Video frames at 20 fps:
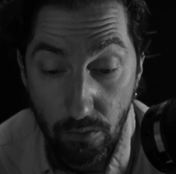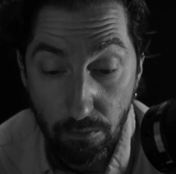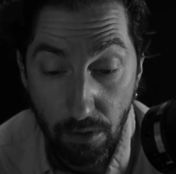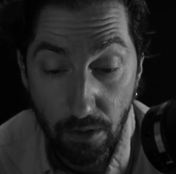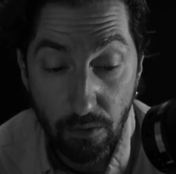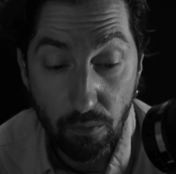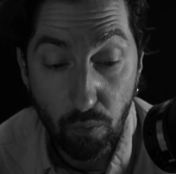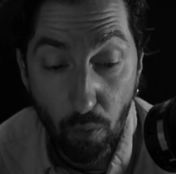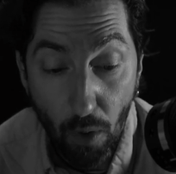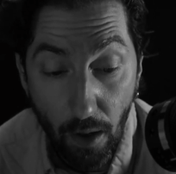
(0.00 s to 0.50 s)

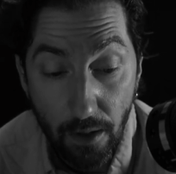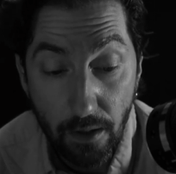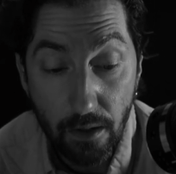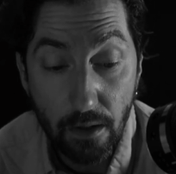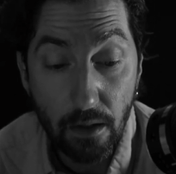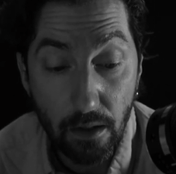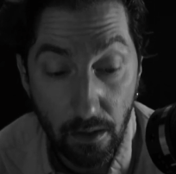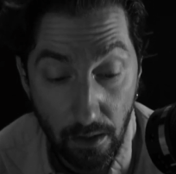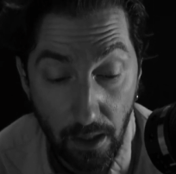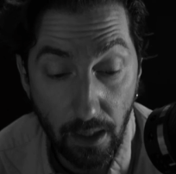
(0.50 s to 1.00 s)
but
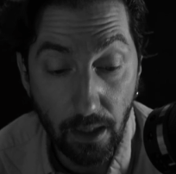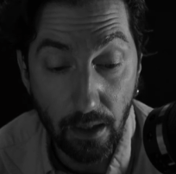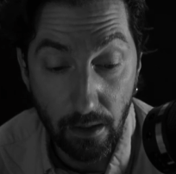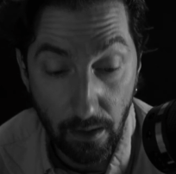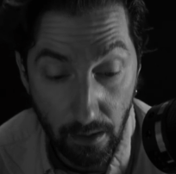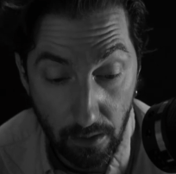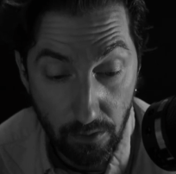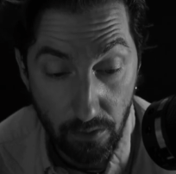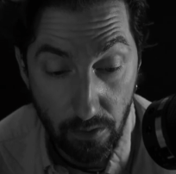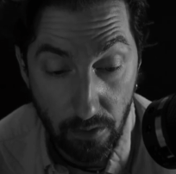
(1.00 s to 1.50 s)
one thing,
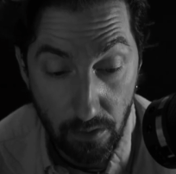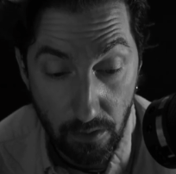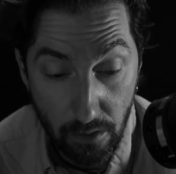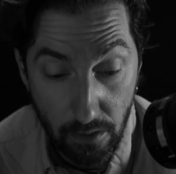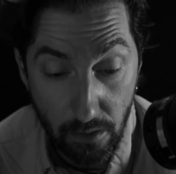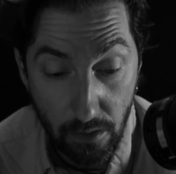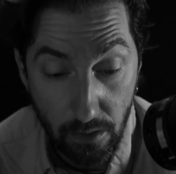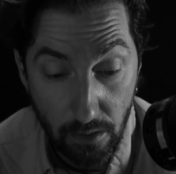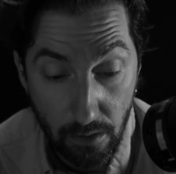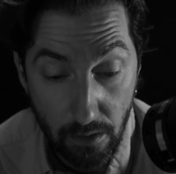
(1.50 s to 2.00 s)

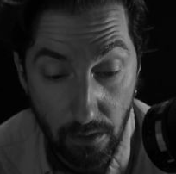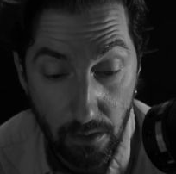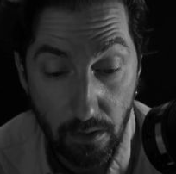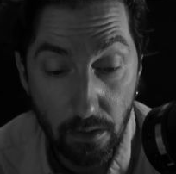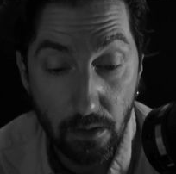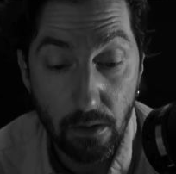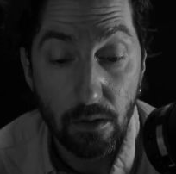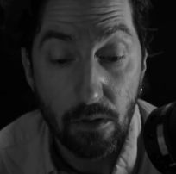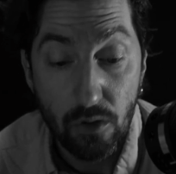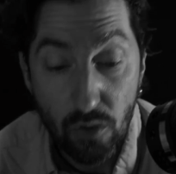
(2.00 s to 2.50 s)
Utterson,
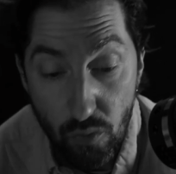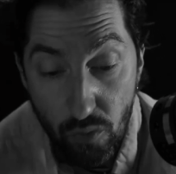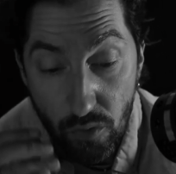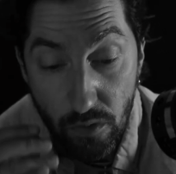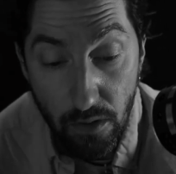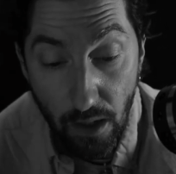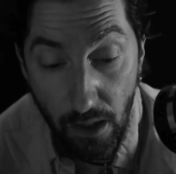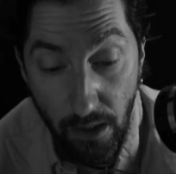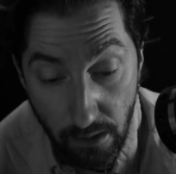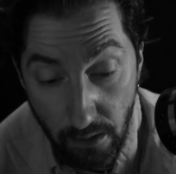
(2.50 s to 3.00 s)
to
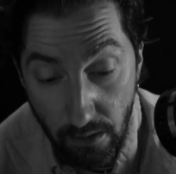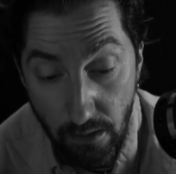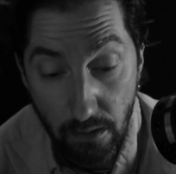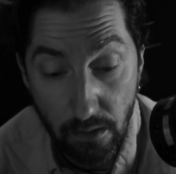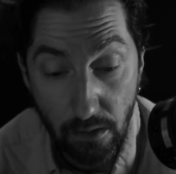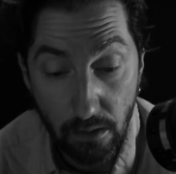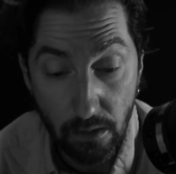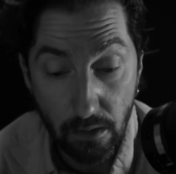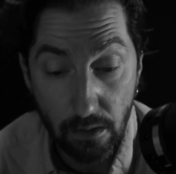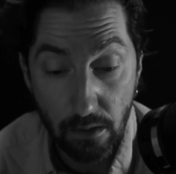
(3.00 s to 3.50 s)

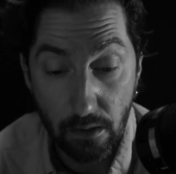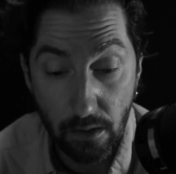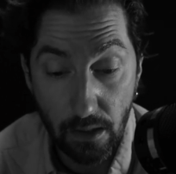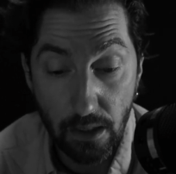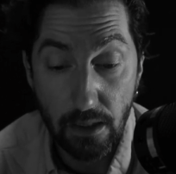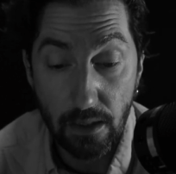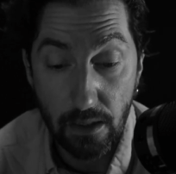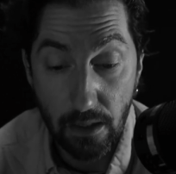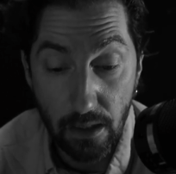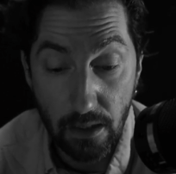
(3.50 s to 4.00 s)
lighten
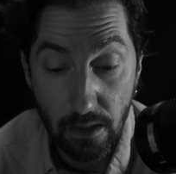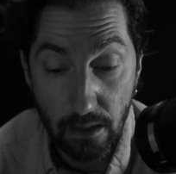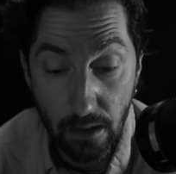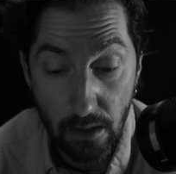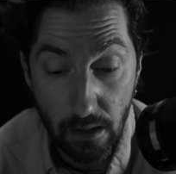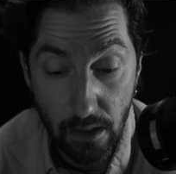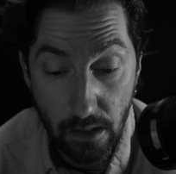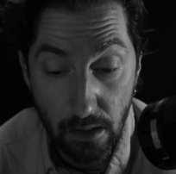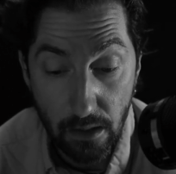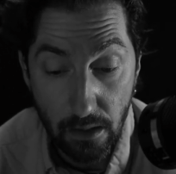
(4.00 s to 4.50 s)
this
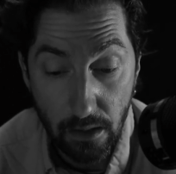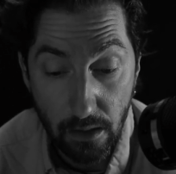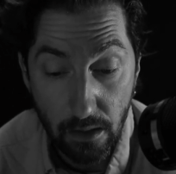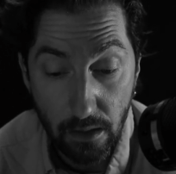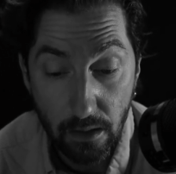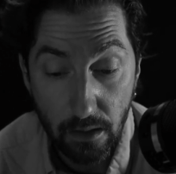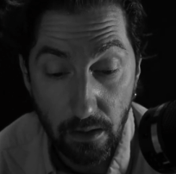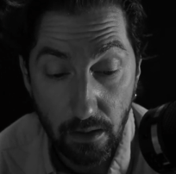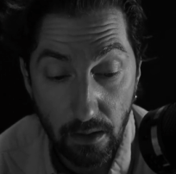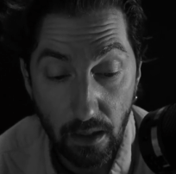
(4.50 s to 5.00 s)
destiny,
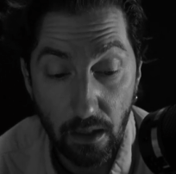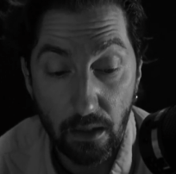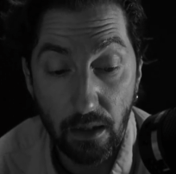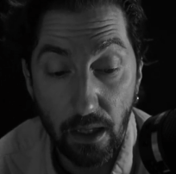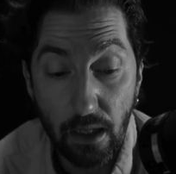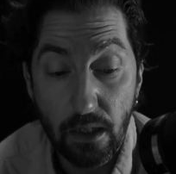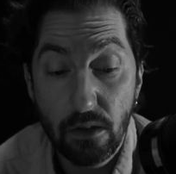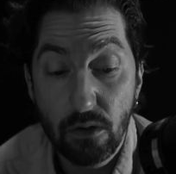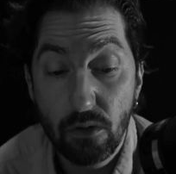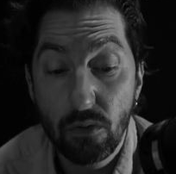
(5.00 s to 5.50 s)
and
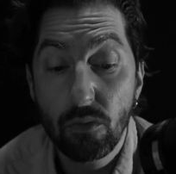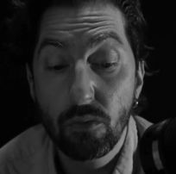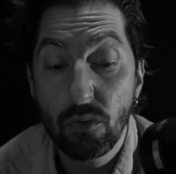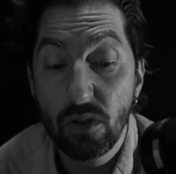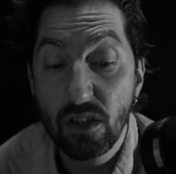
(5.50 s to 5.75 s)
that is to